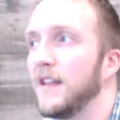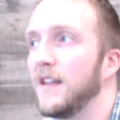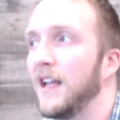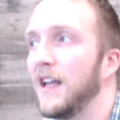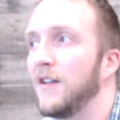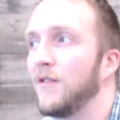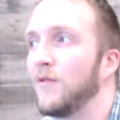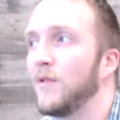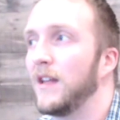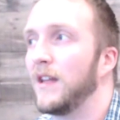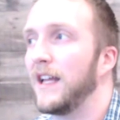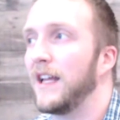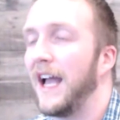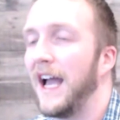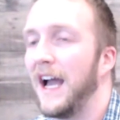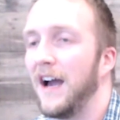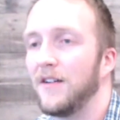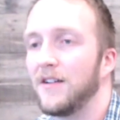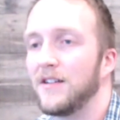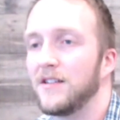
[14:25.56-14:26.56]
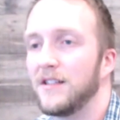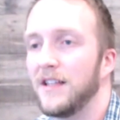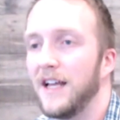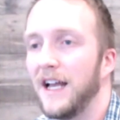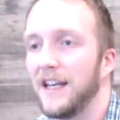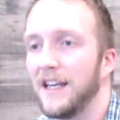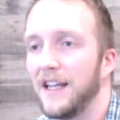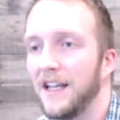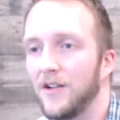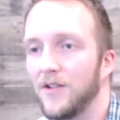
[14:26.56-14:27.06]
and really, how does
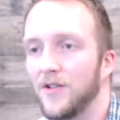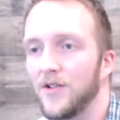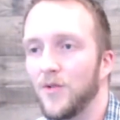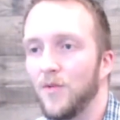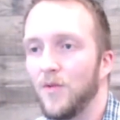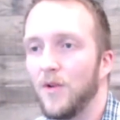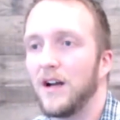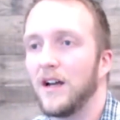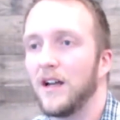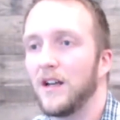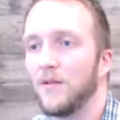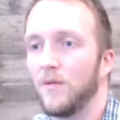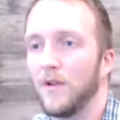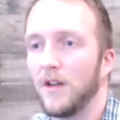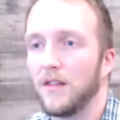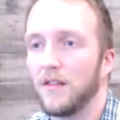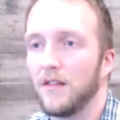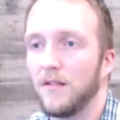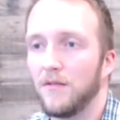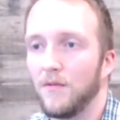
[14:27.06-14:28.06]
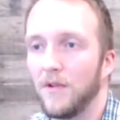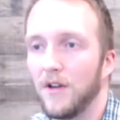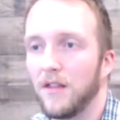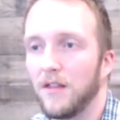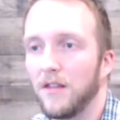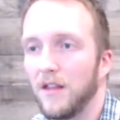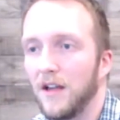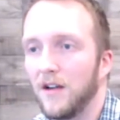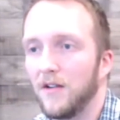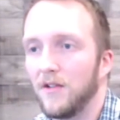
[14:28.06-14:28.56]
that intertwine
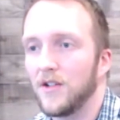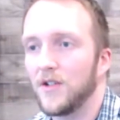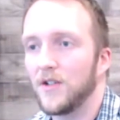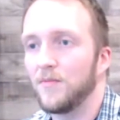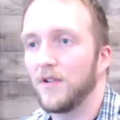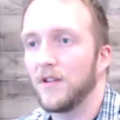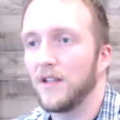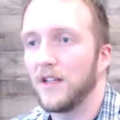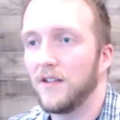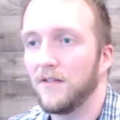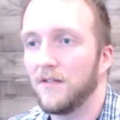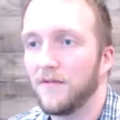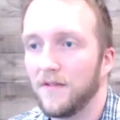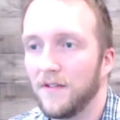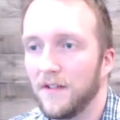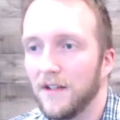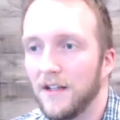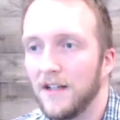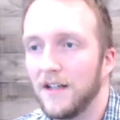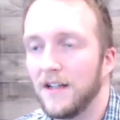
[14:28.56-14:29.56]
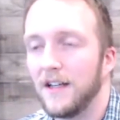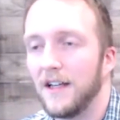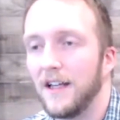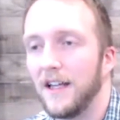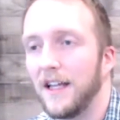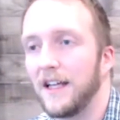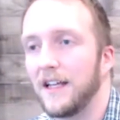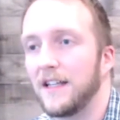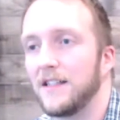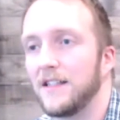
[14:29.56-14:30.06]
with Theodish belief,
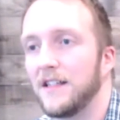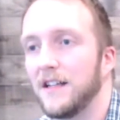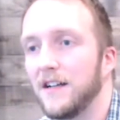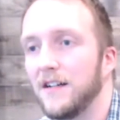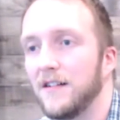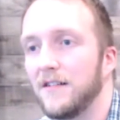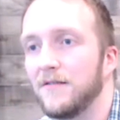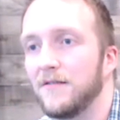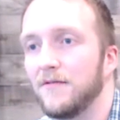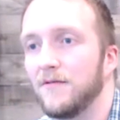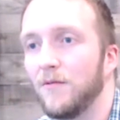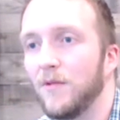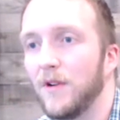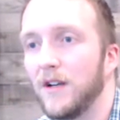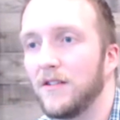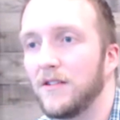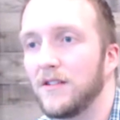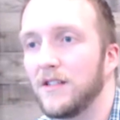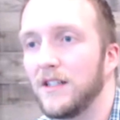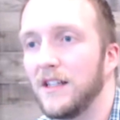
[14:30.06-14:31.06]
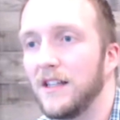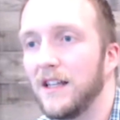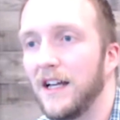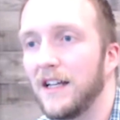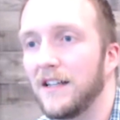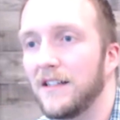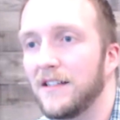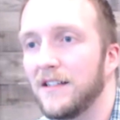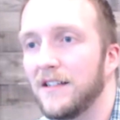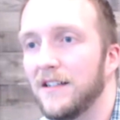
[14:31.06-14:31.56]
and where do you see
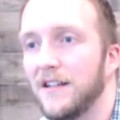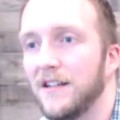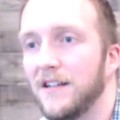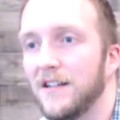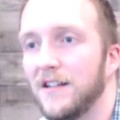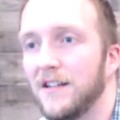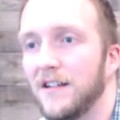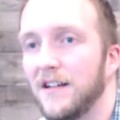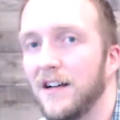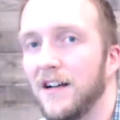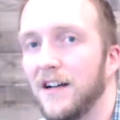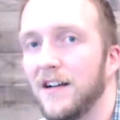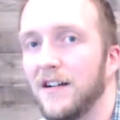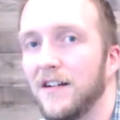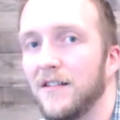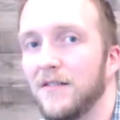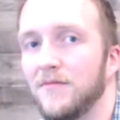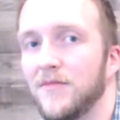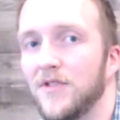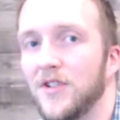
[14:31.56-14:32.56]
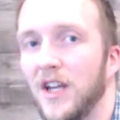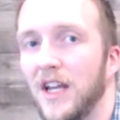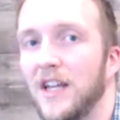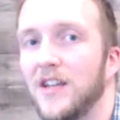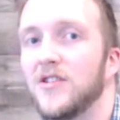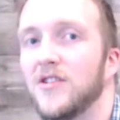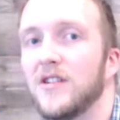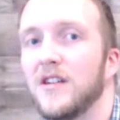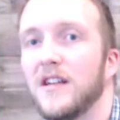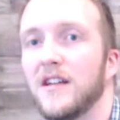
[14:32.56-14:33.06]
that
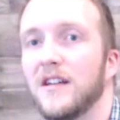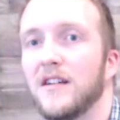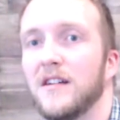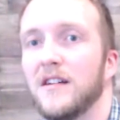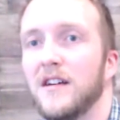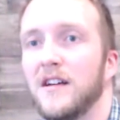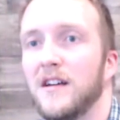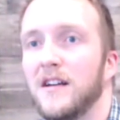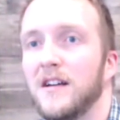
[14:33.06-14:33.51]
changing